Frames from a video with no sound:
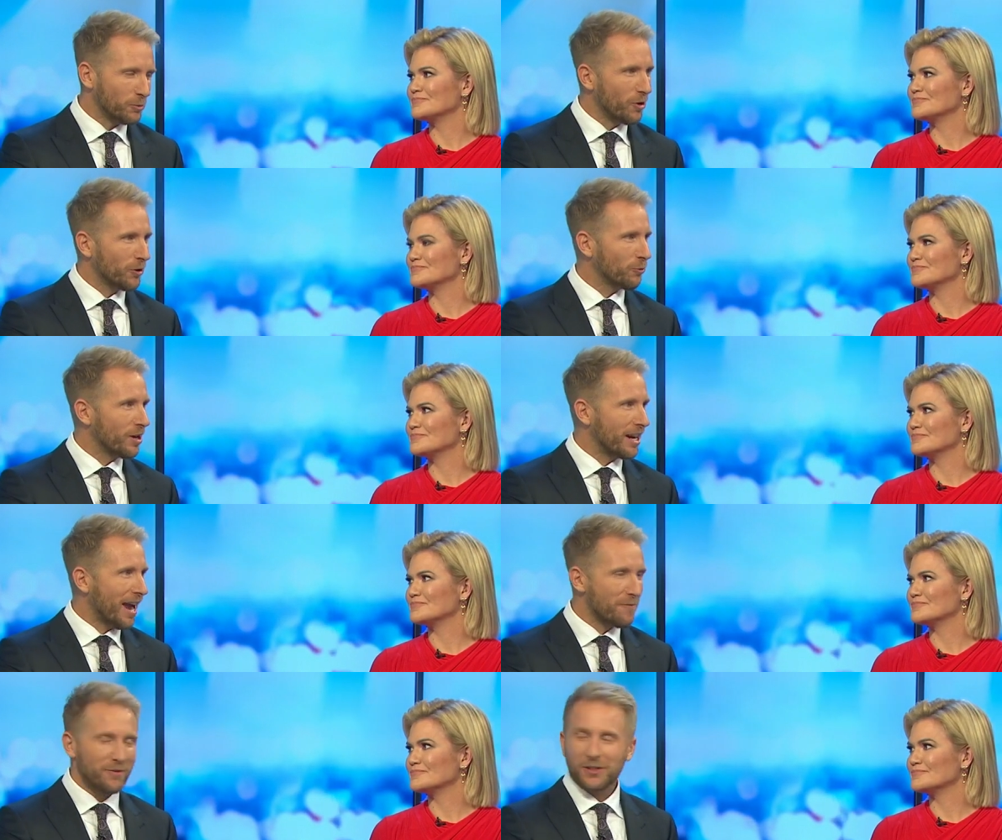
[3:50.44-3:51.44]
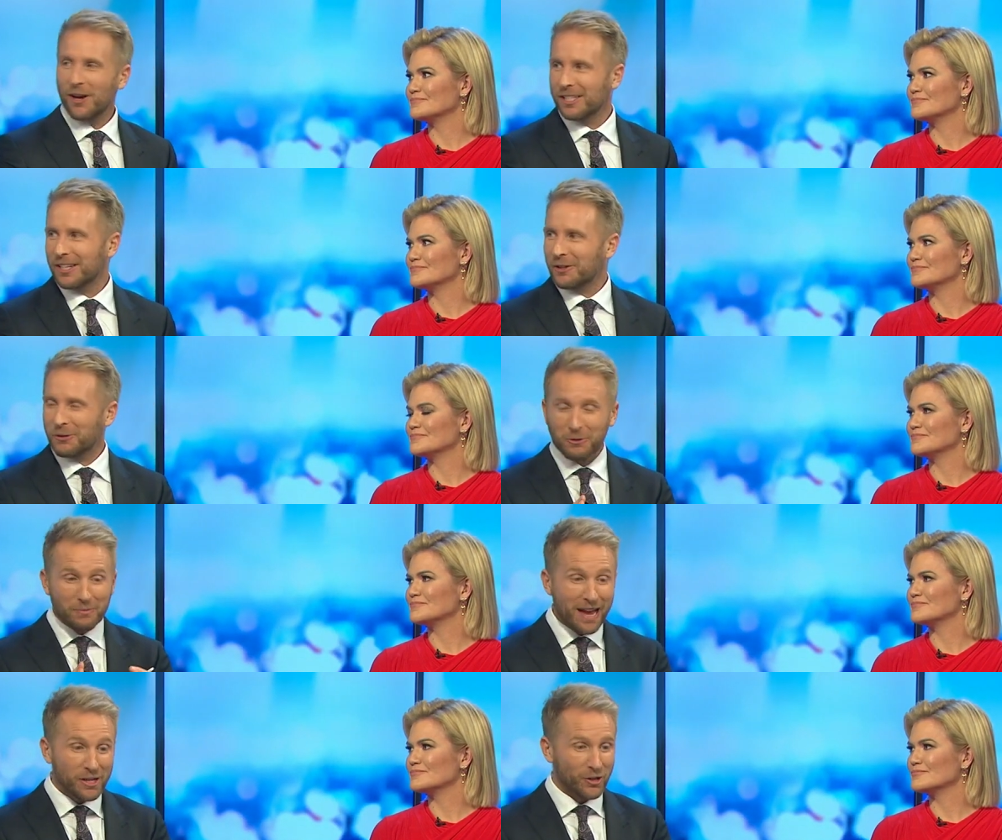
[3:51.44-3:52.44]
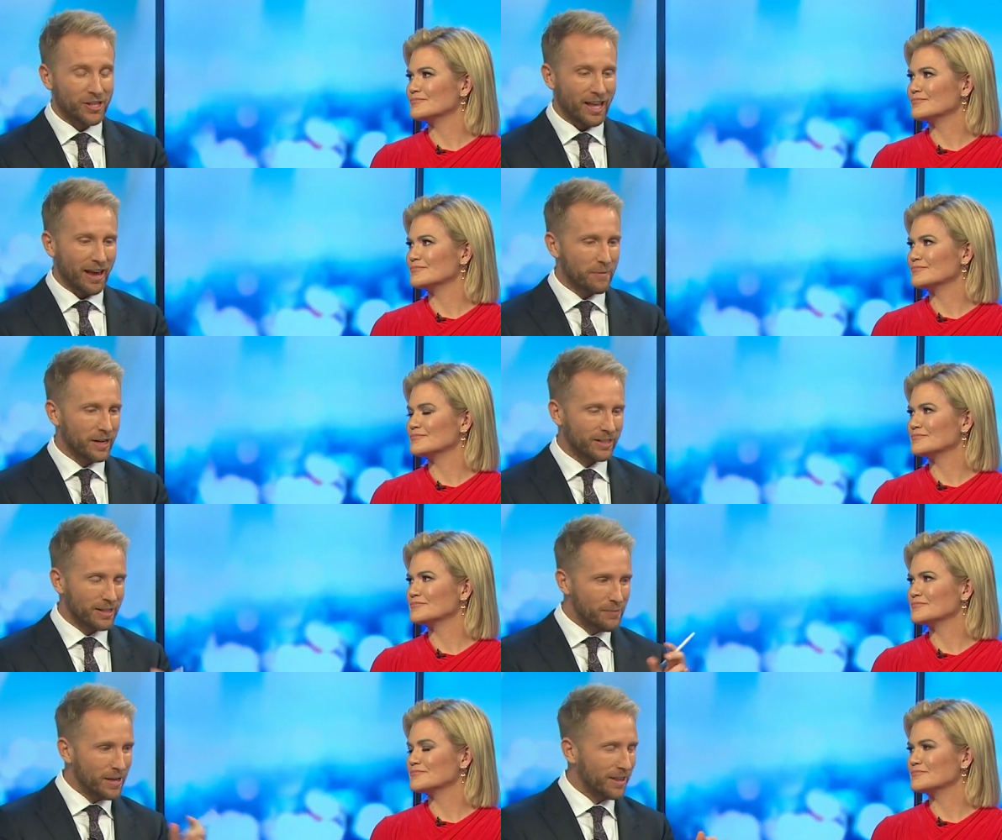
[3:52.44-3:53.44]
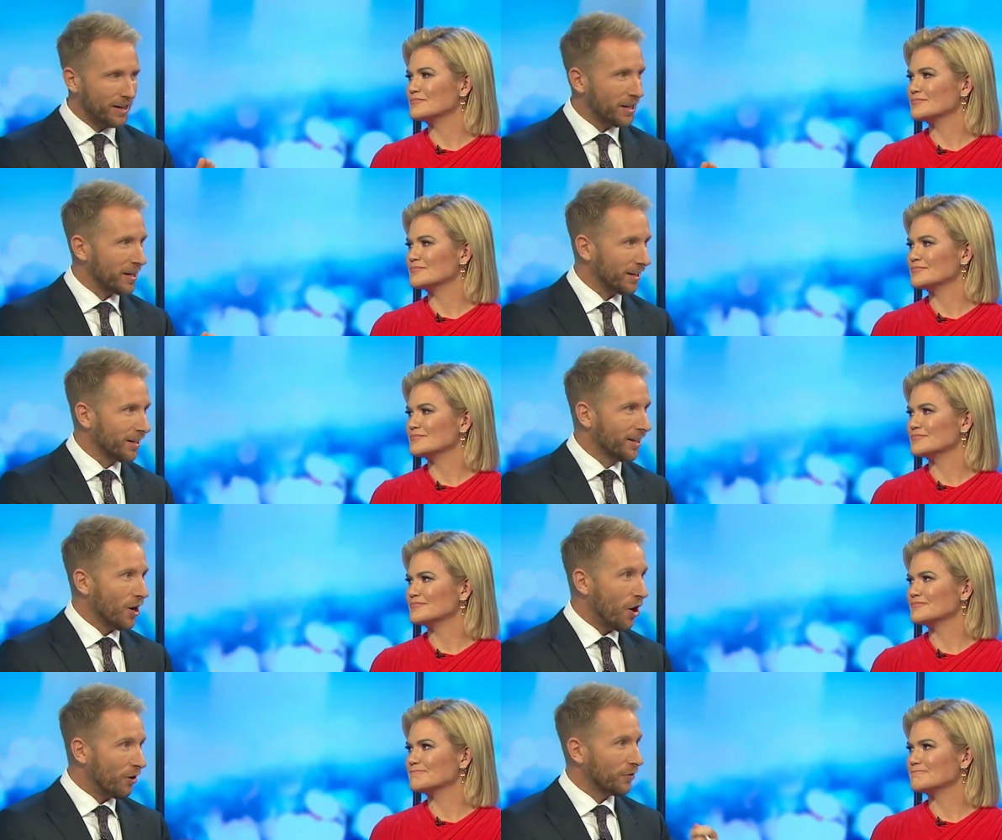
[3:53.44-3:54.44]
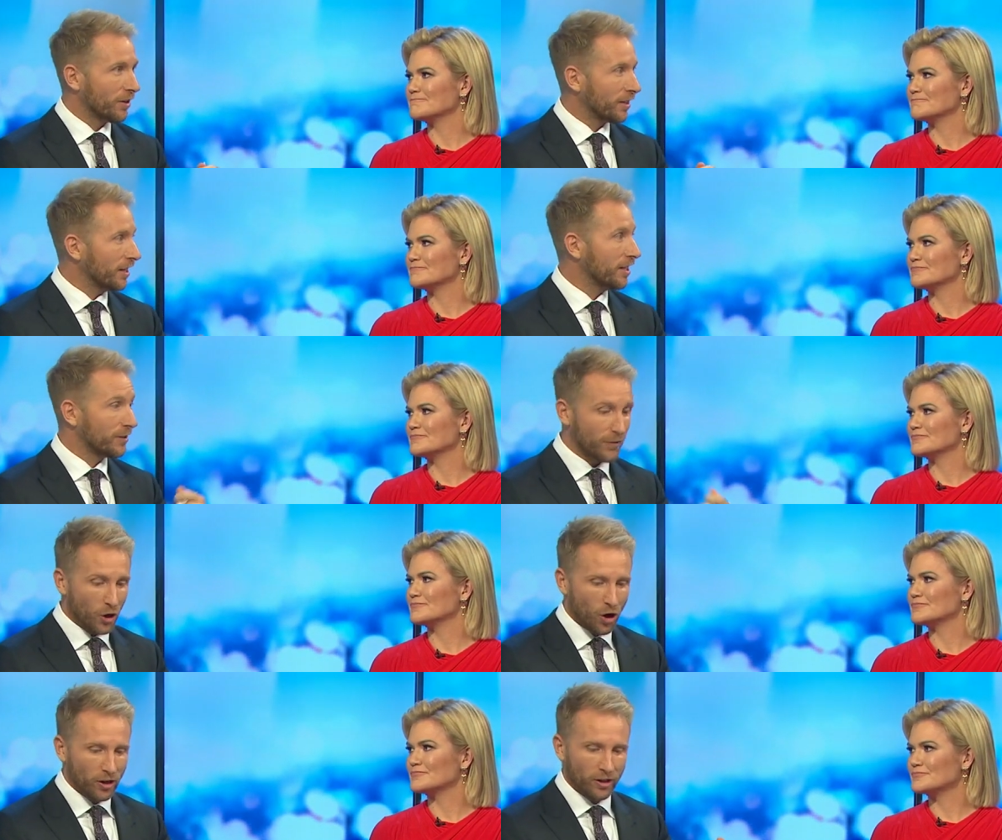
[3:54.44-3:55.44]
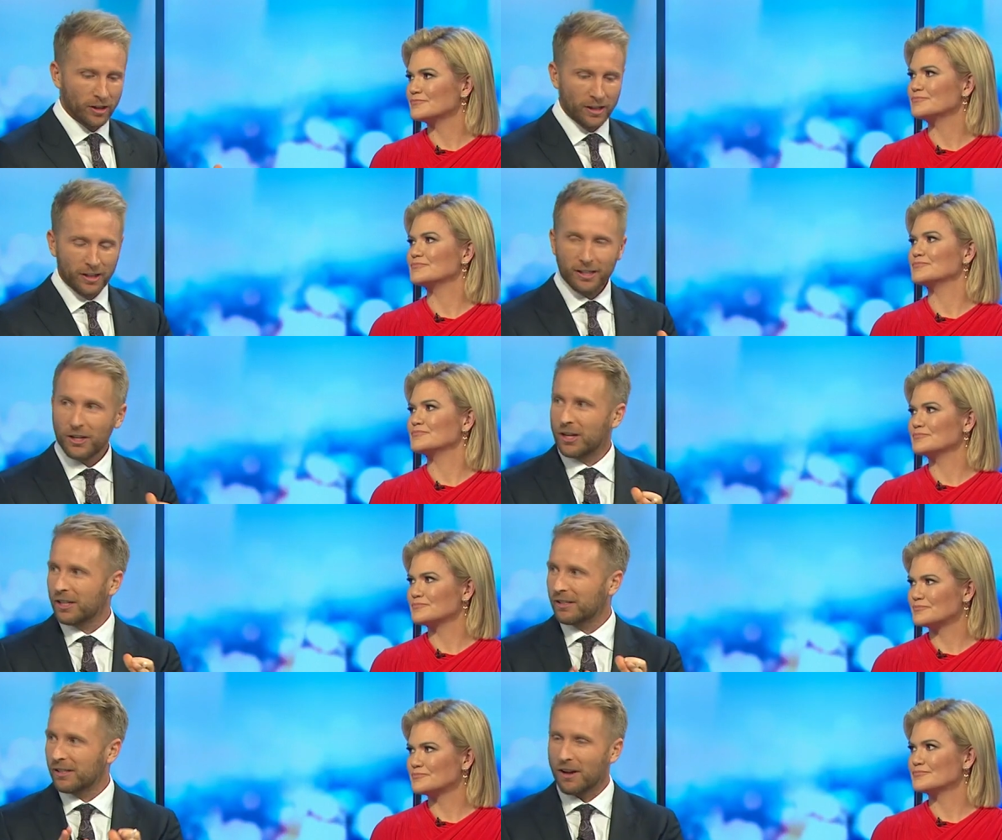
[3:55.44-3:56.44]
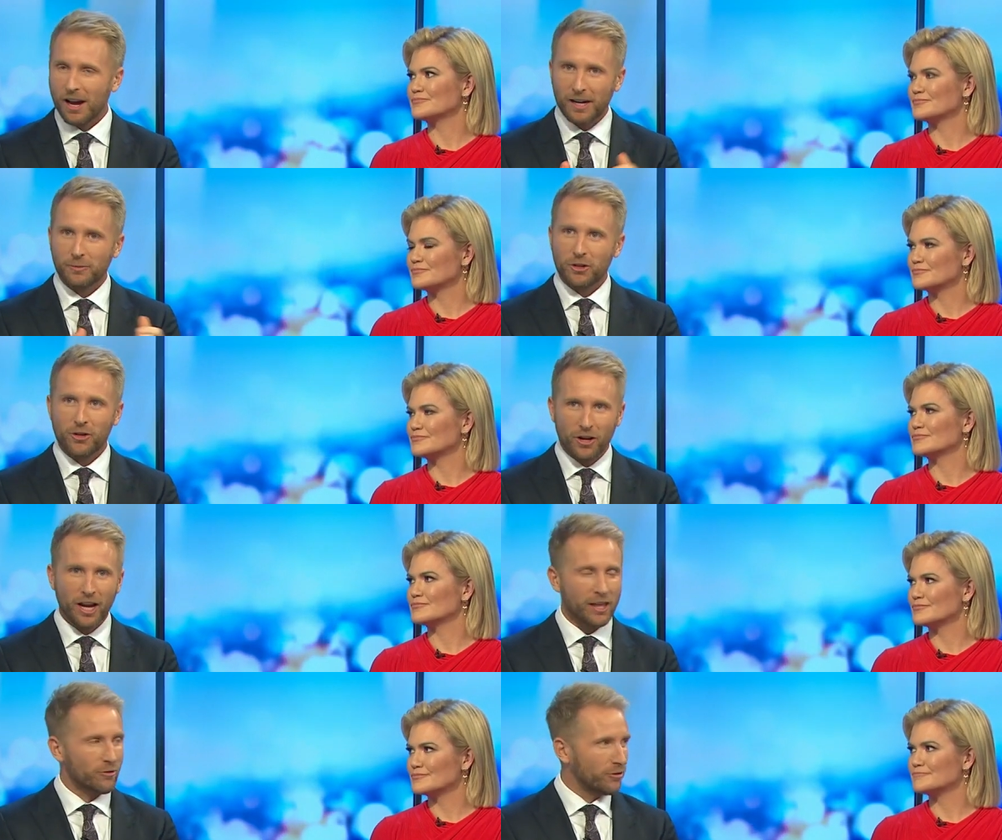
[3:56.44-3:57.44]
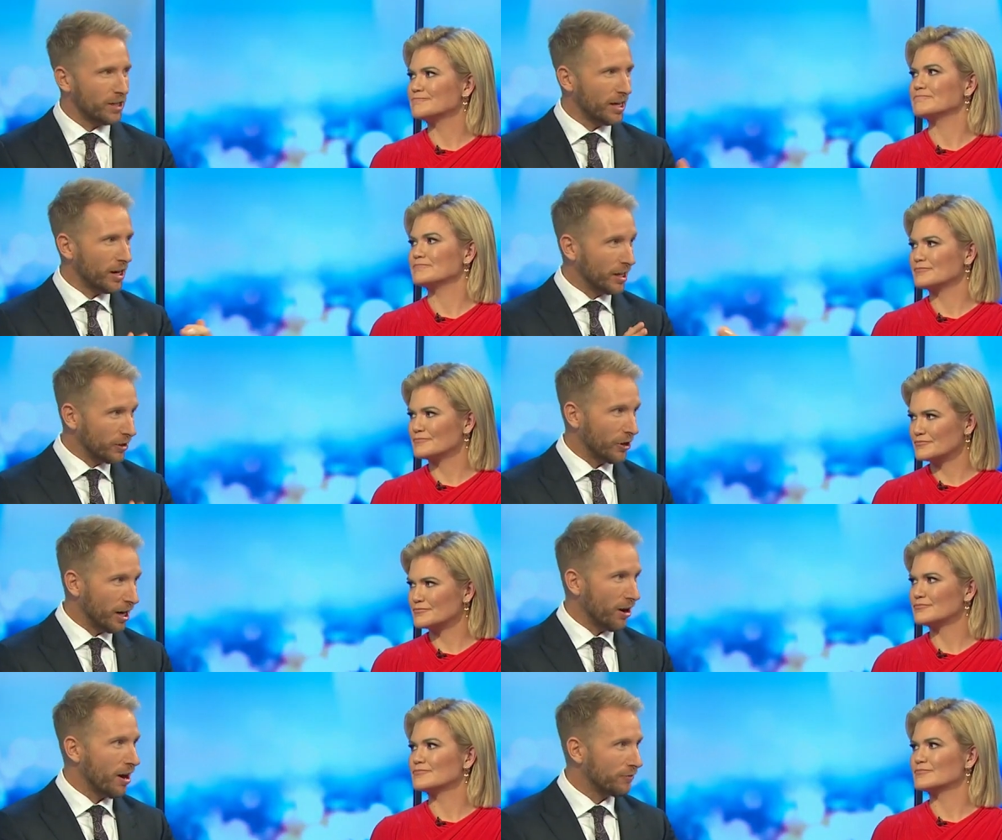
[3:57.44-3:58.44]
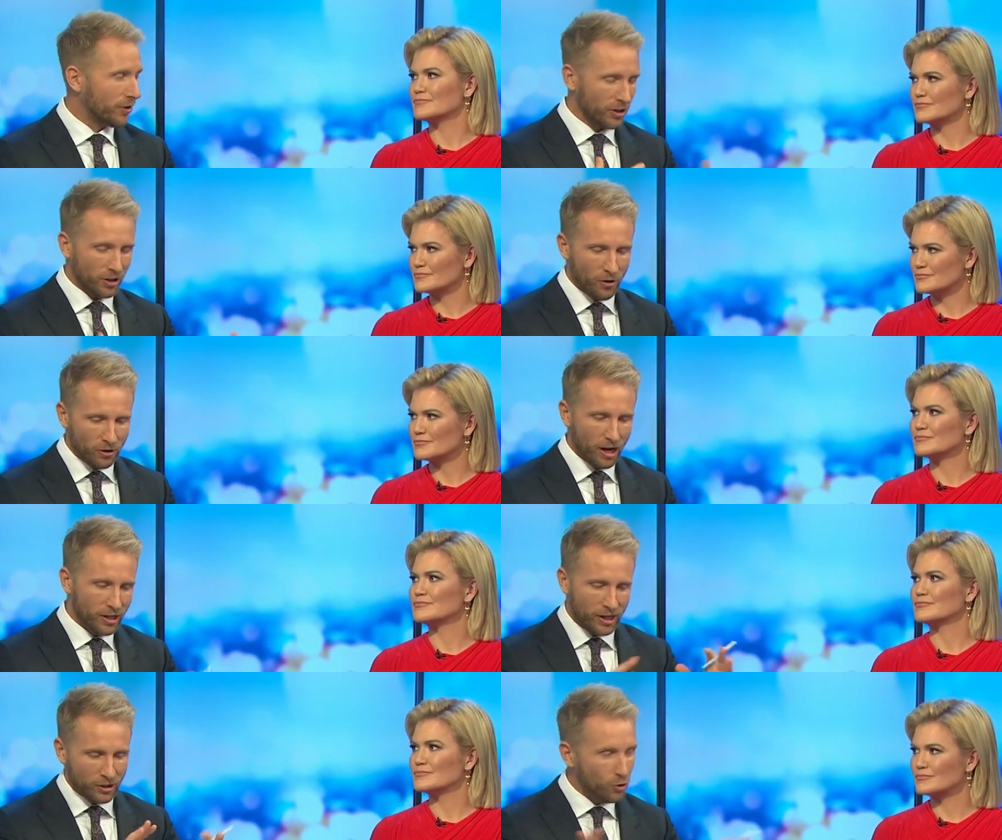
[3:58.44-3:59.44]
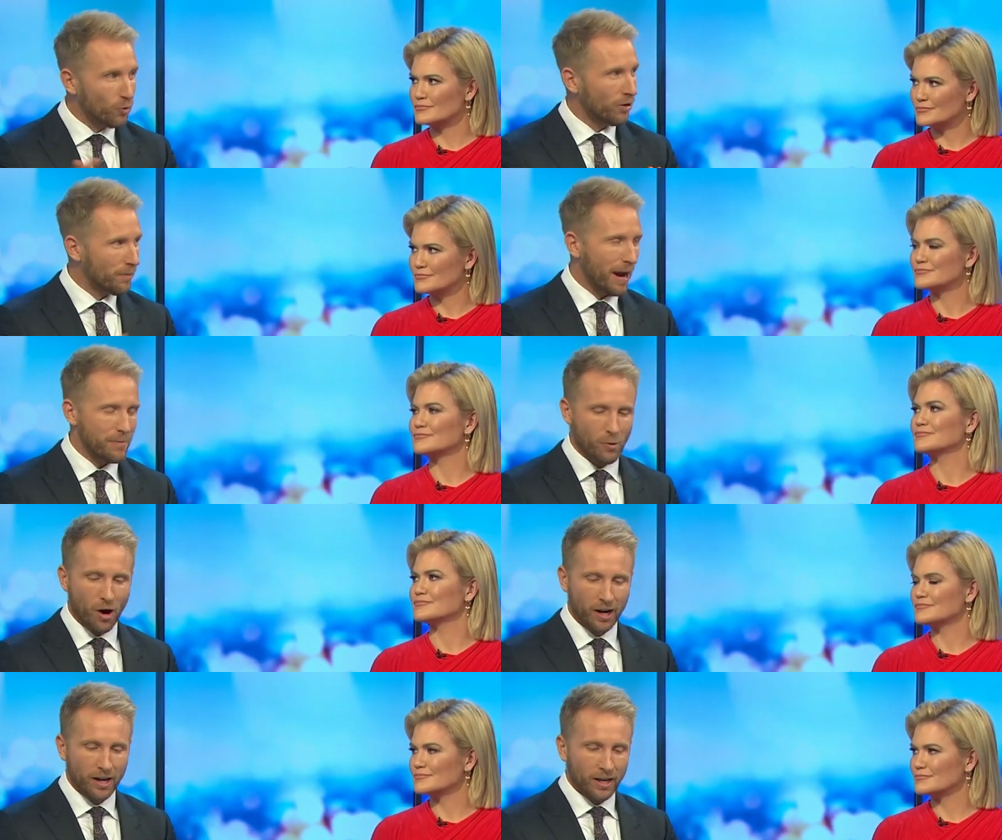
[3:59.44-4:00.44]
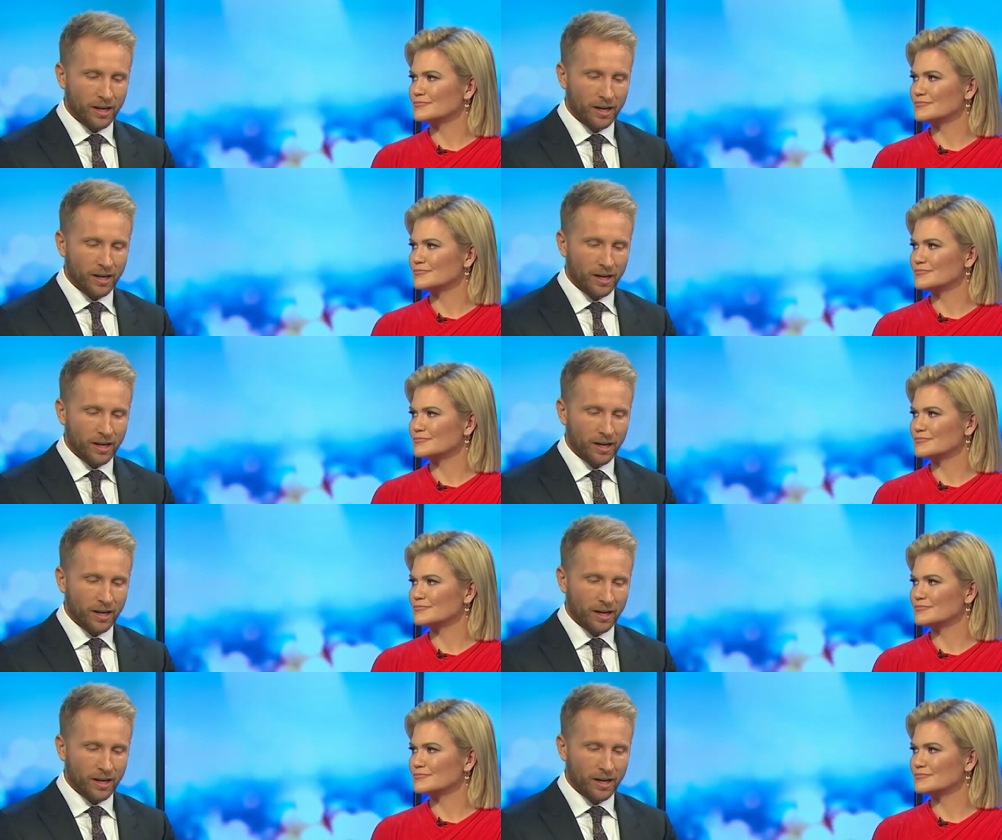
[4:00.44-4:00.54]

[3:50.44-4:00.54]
Speaker 1: it's worth re emphasising because it was mentioned there, but it's the bit that I think often is forgotten. You can sign up to donate through Donate, donate Life, you can go online, you can do all the paperwork.